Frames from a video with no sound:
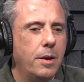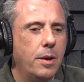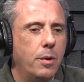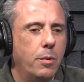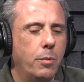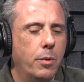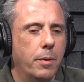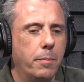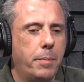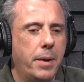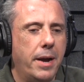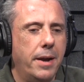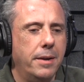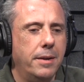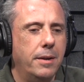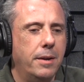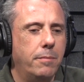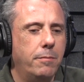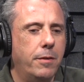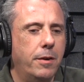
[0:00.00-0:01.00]
we're back,
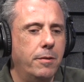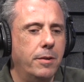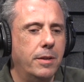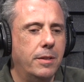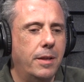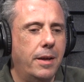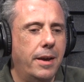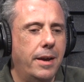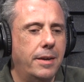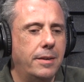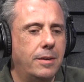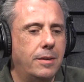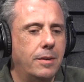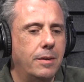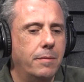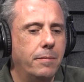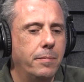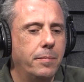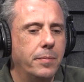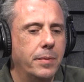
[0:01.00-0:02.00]
and I'm very glad
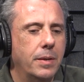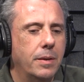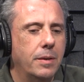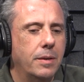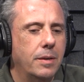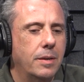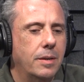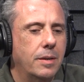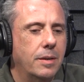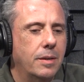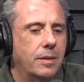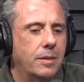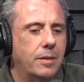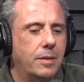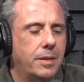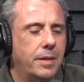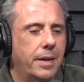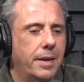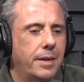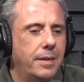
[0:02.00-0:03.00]

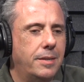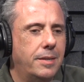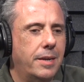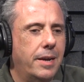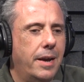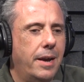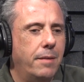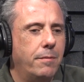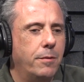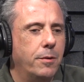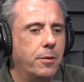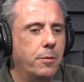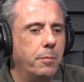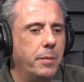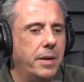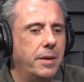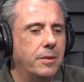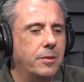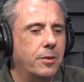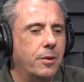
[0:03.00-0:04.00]
today to have with
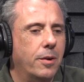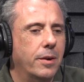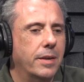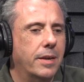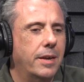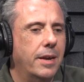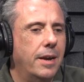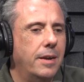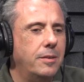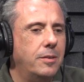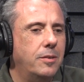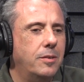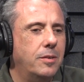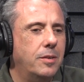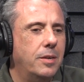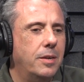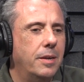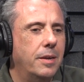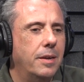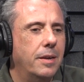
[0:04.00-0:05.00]
me as our
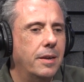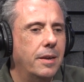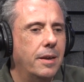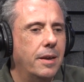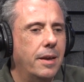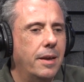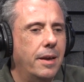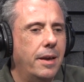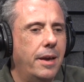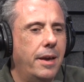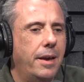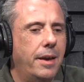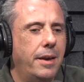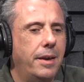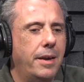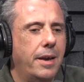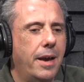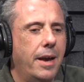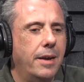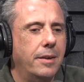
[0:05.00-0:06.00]
guest
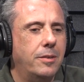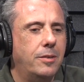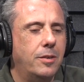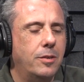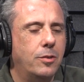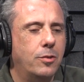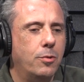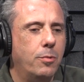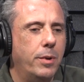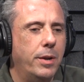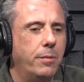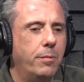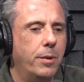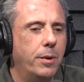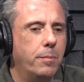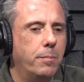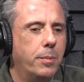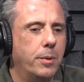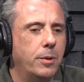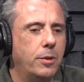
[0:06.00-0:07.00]
a Access
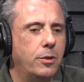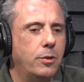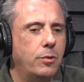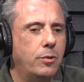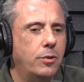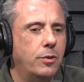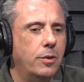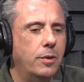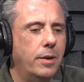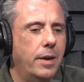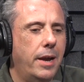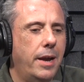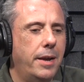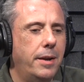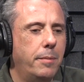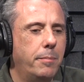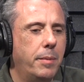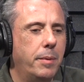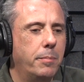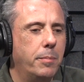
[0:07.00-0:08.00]
21 producer and a
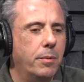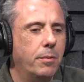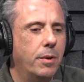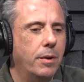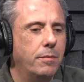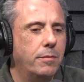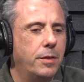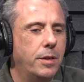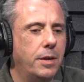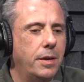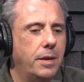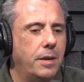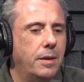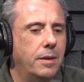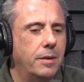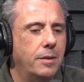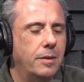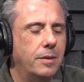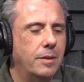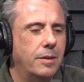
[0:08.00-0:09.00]
member of the
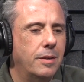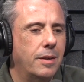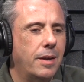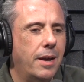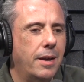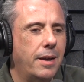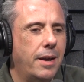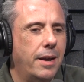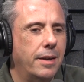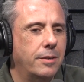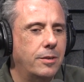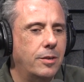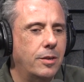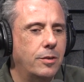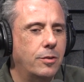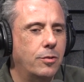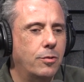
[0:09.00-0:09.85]
Access